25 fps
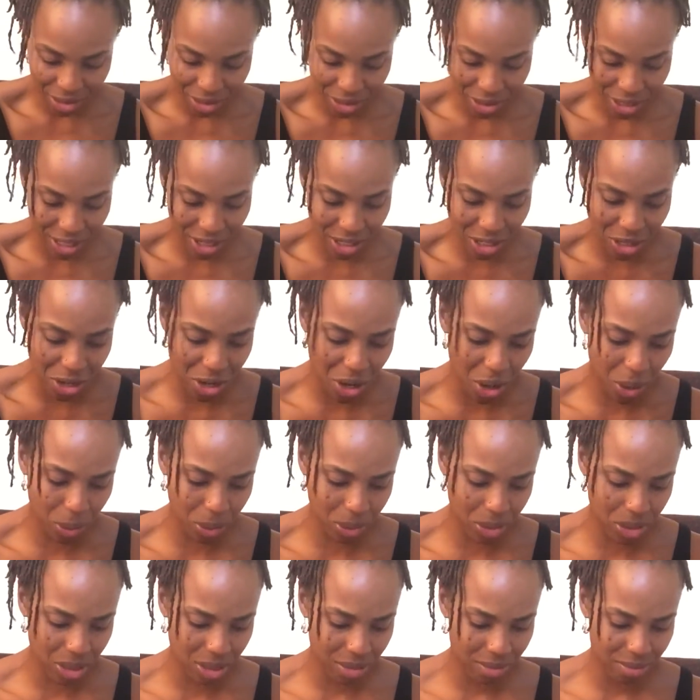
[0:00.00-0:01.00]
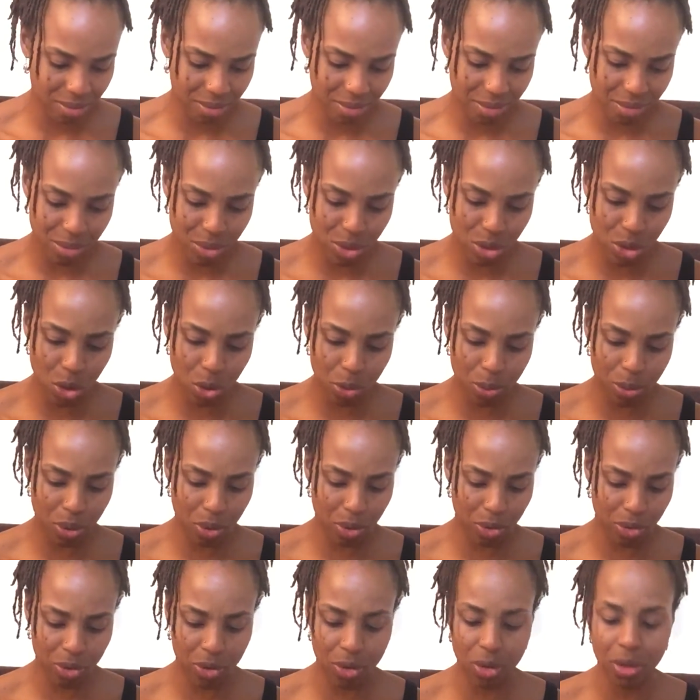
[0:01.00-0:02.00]
and the note, so
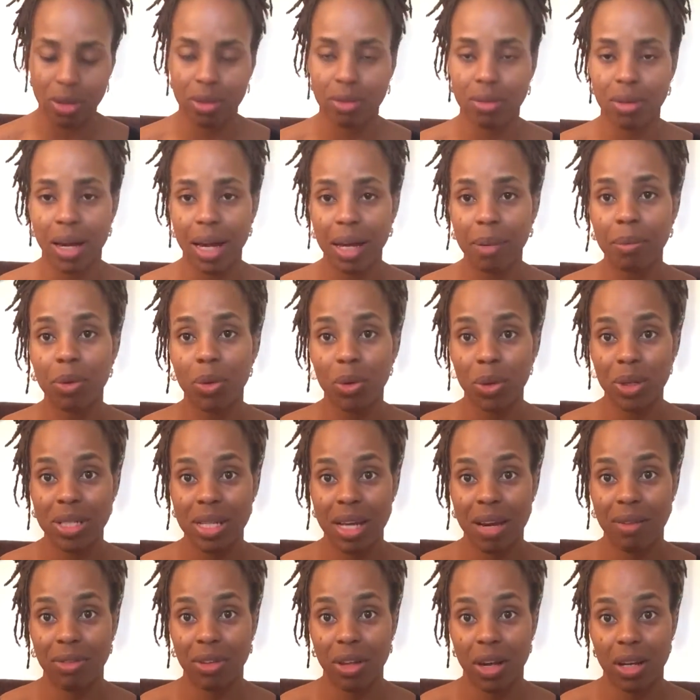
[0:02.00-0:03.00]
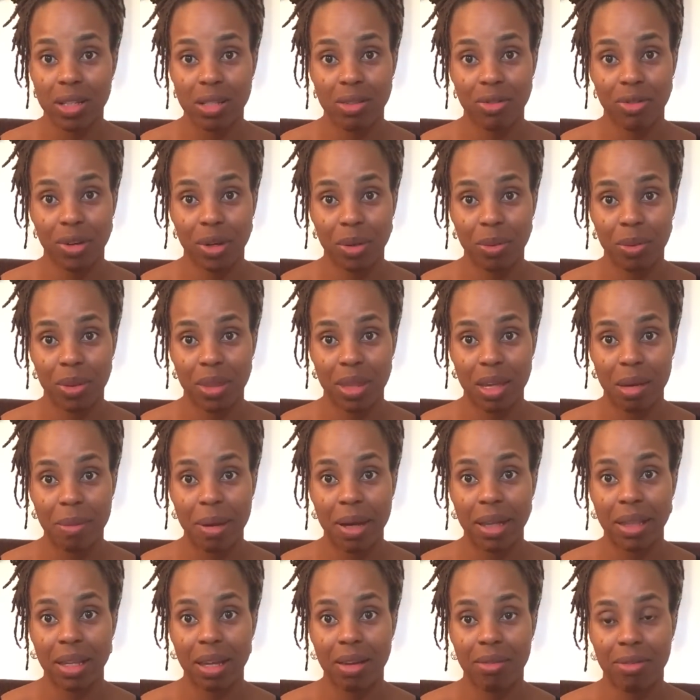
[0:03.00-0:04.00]
beautiful. I'm going to have lots of fun with them.
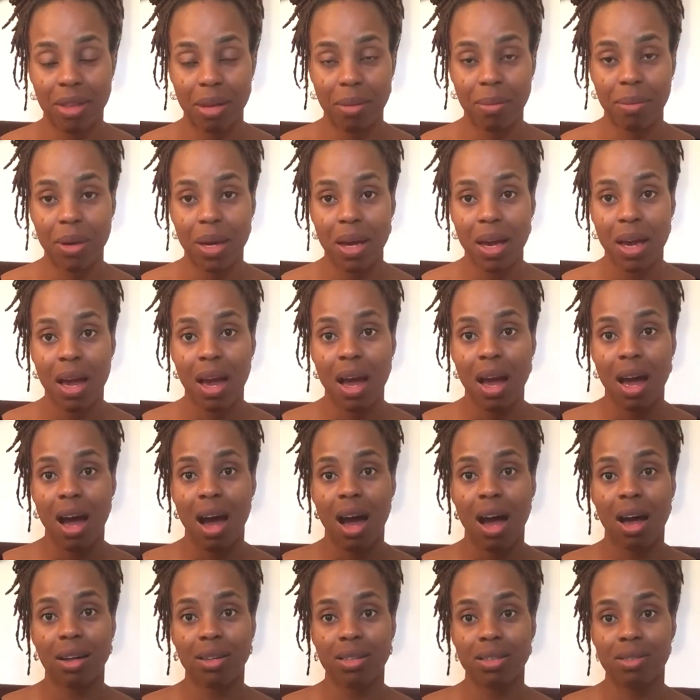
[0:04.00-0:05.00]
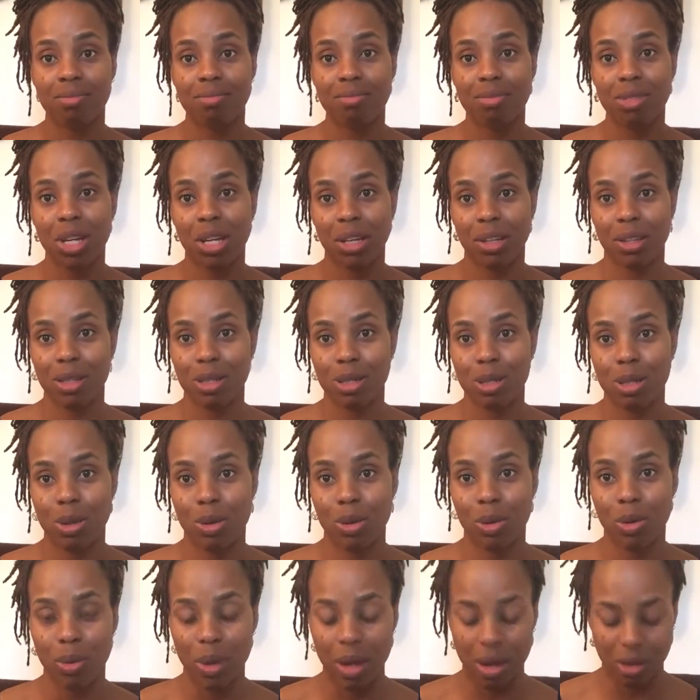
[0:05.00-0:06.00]
I love them. I'll tuck this
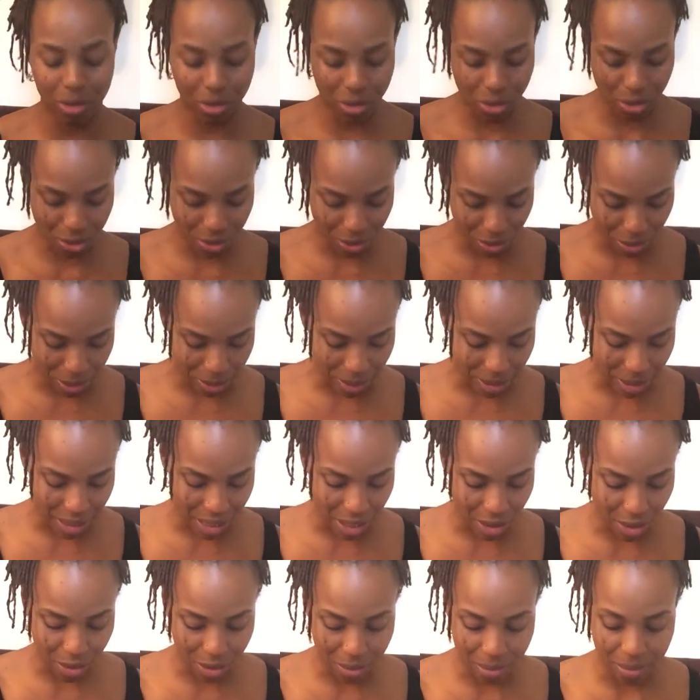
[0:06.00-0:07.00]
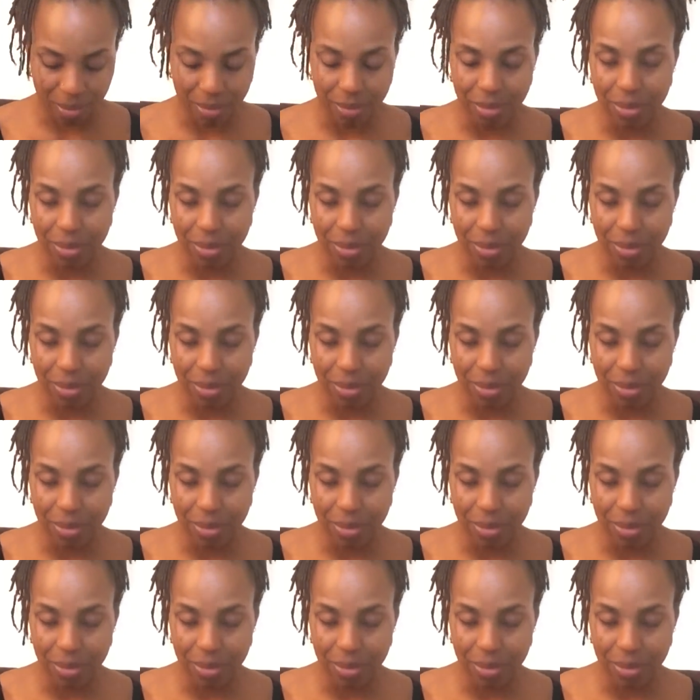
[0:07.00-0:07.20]
note away for a little bit later.